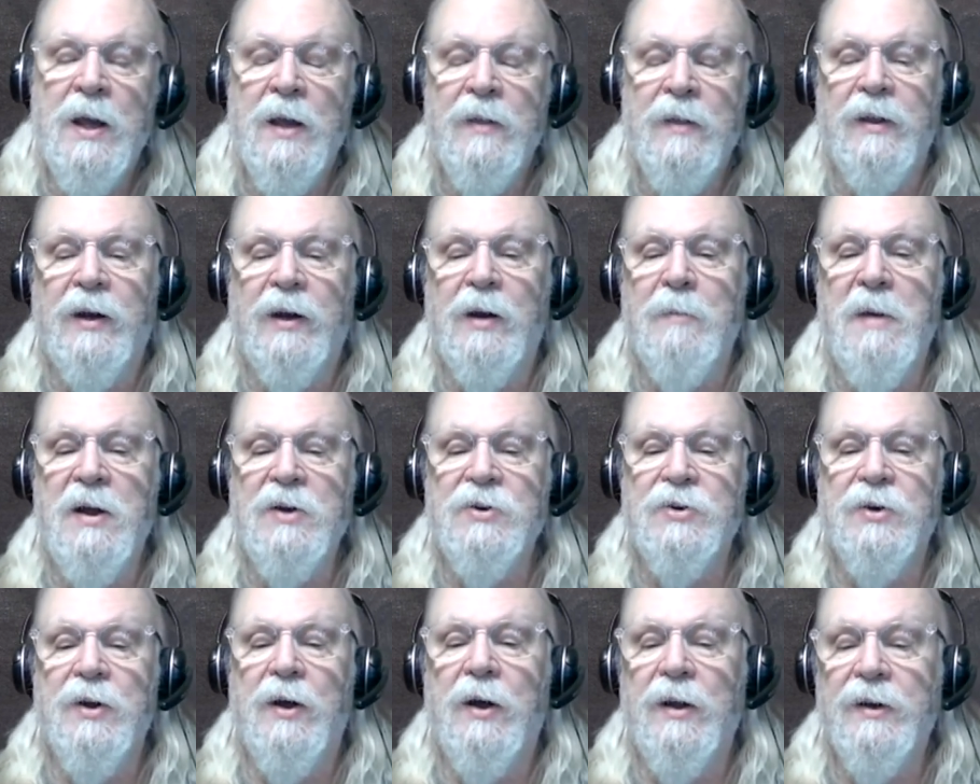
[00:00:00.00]
Then I
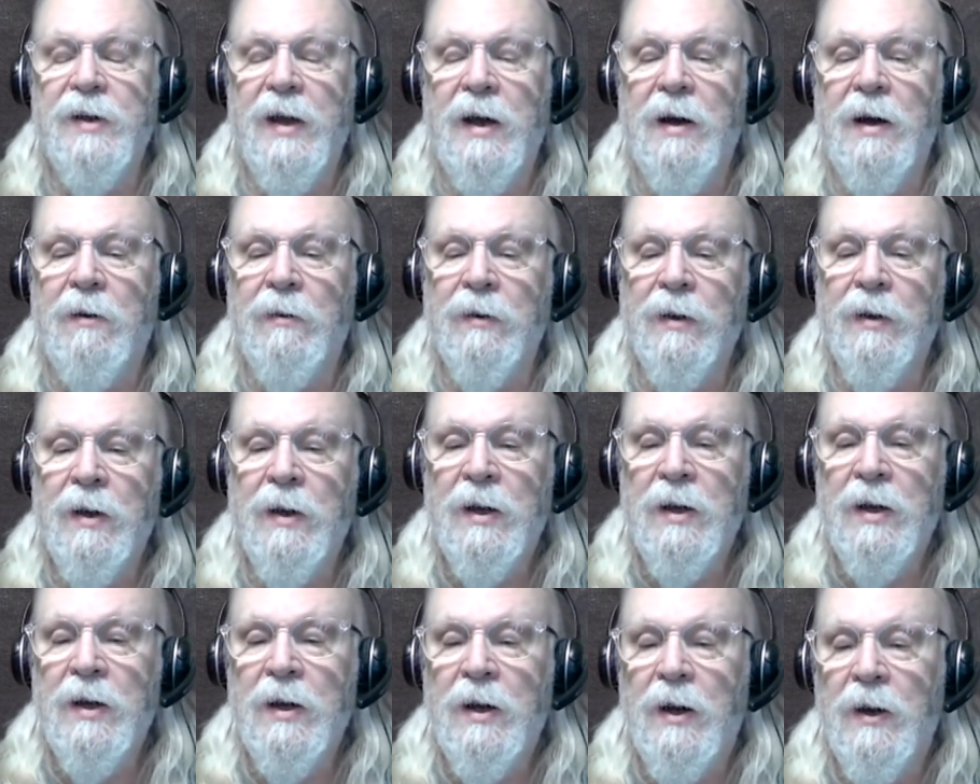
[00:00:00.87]
measured on down
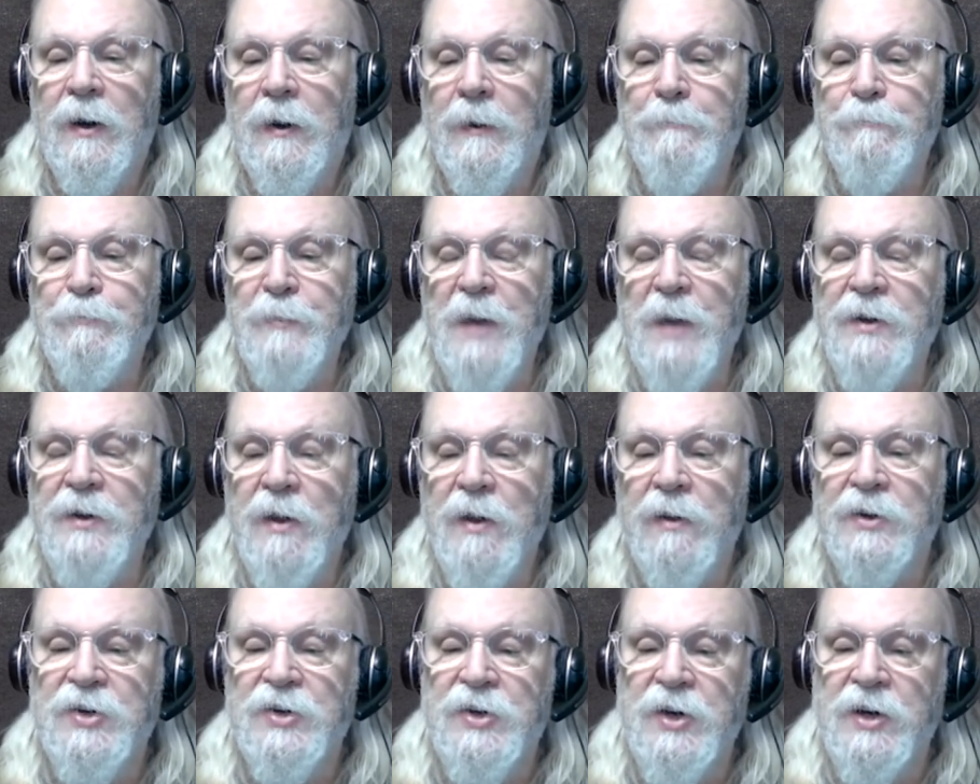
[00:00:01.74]

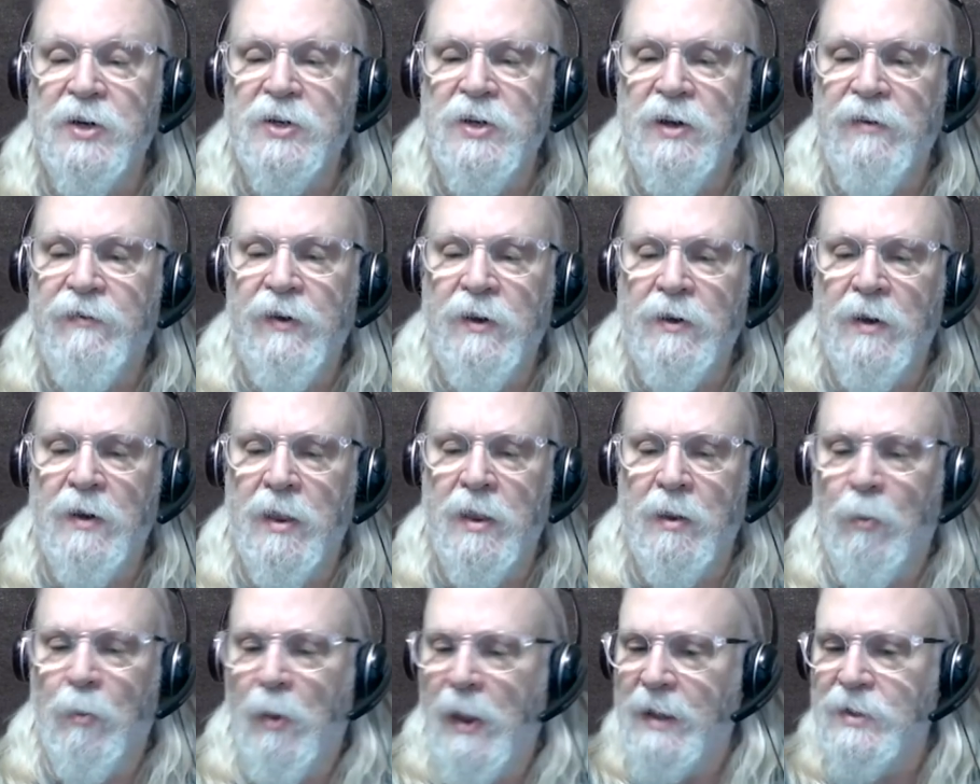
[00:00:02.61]
another 60 feet. I
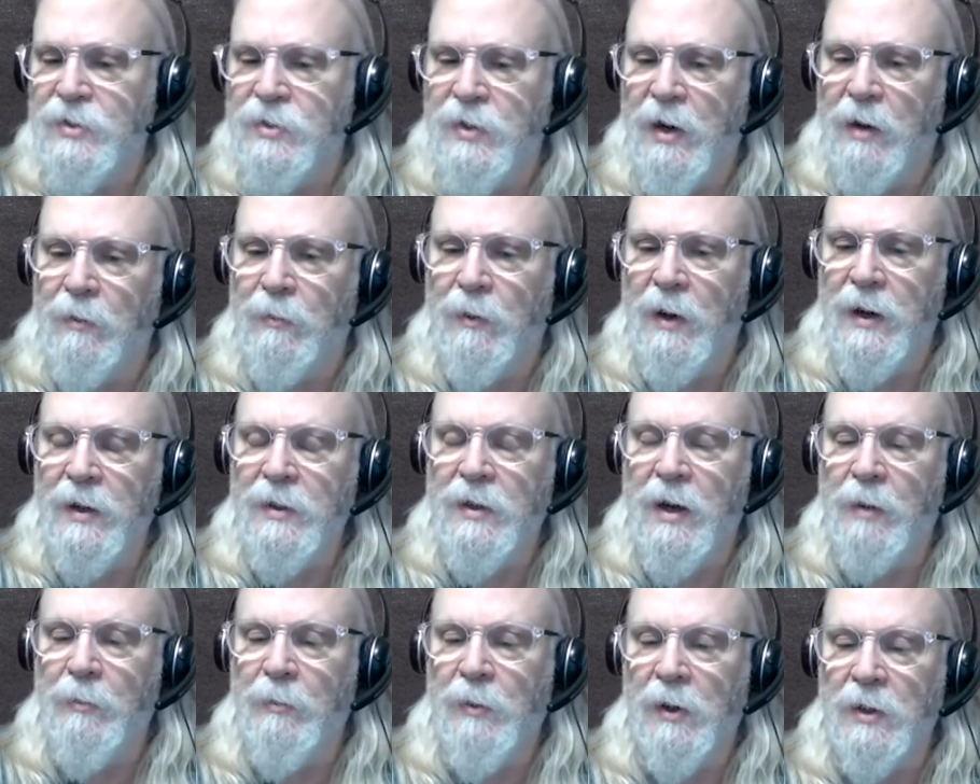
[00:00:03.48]
thought, well, that's not right.
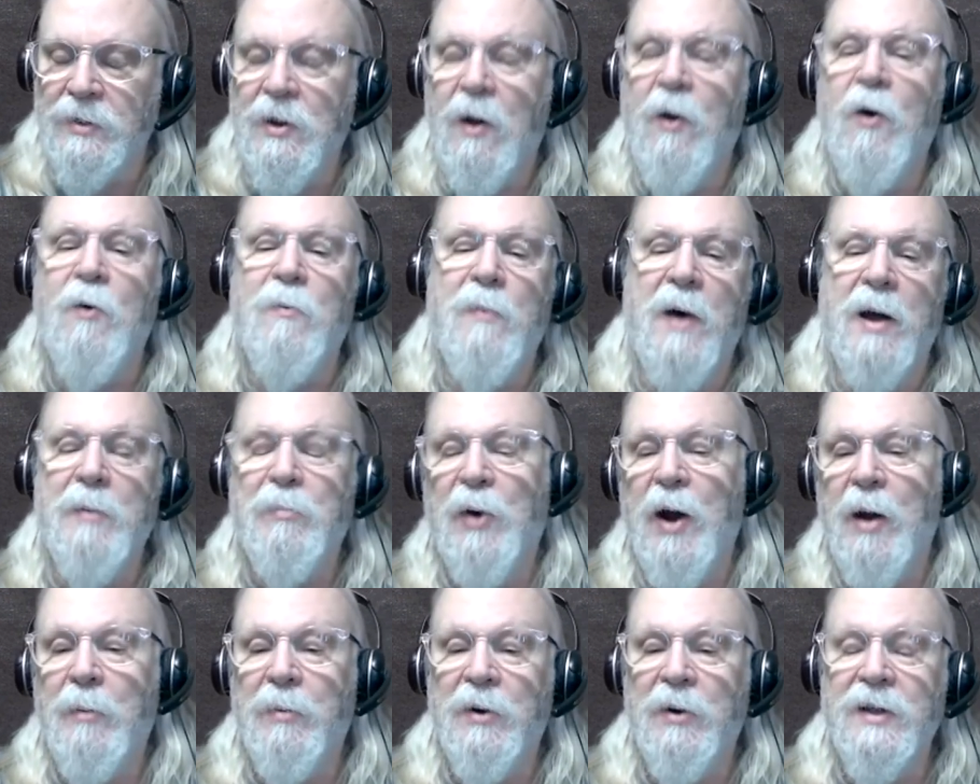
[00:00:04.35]
And I realized, oh, my
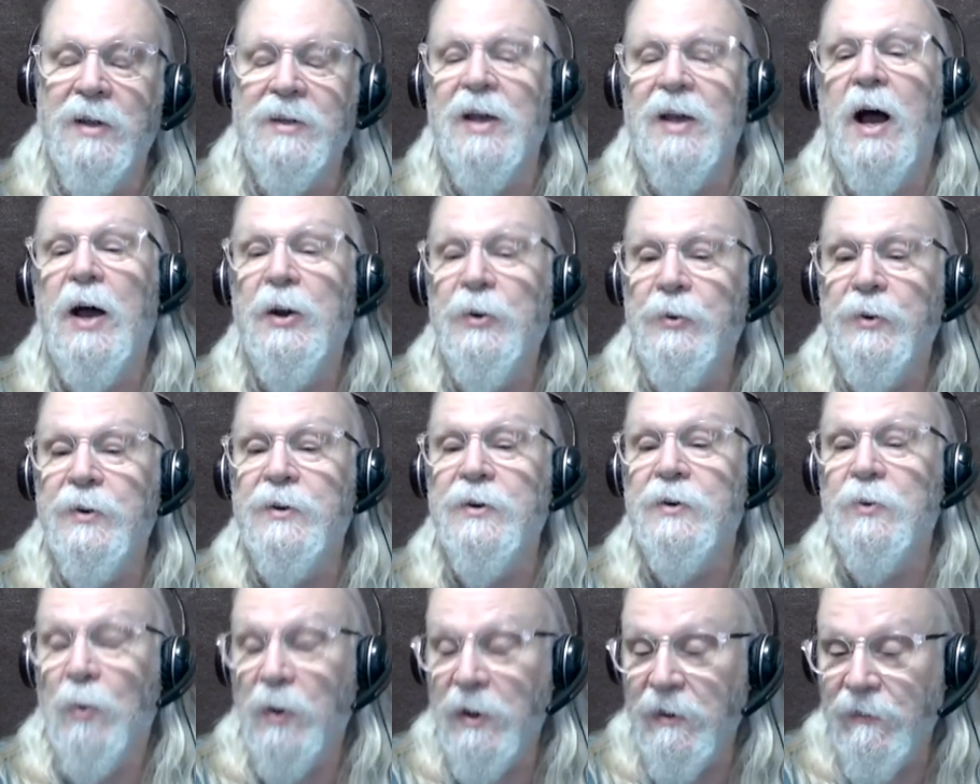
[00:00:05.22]
property is
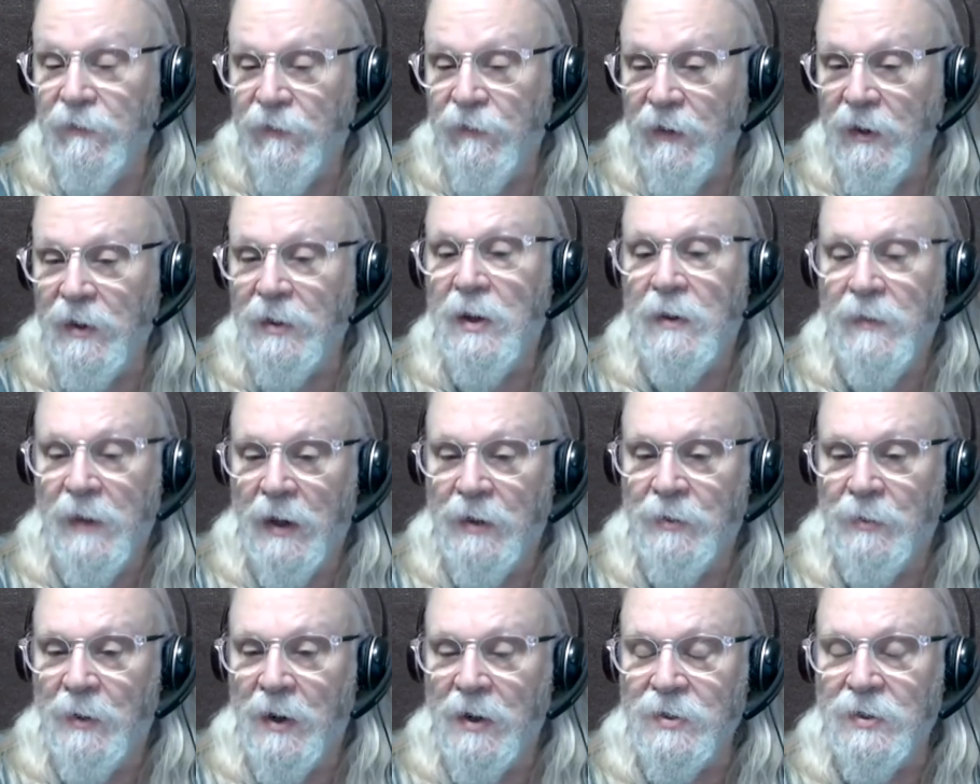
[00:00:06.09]
120 feet in
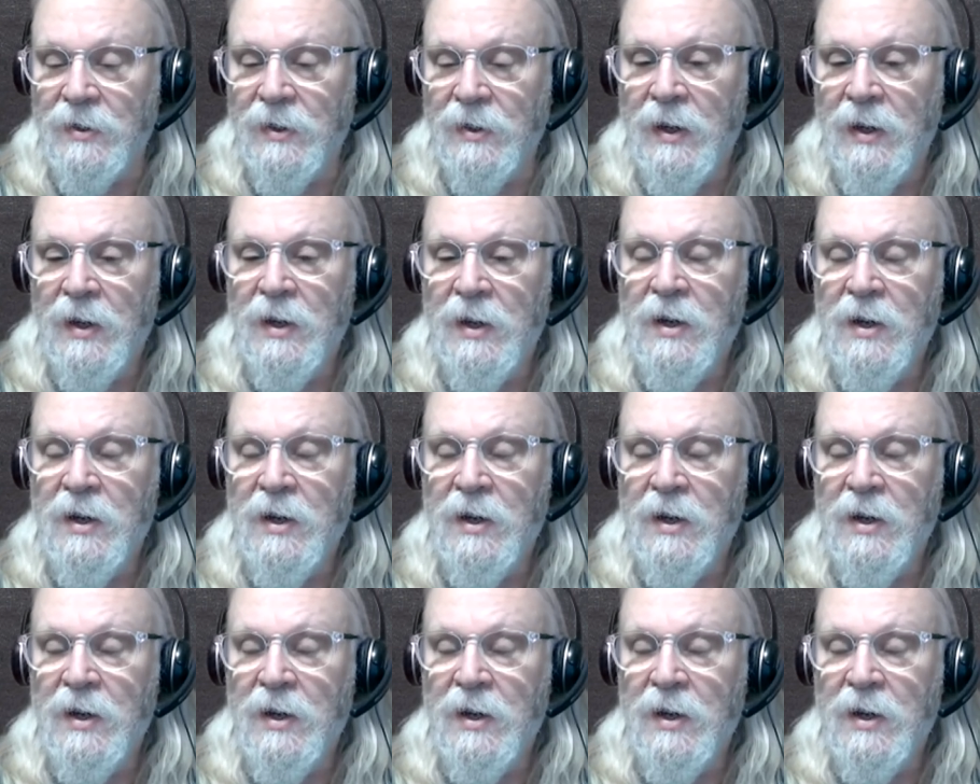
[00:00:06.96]
that direction.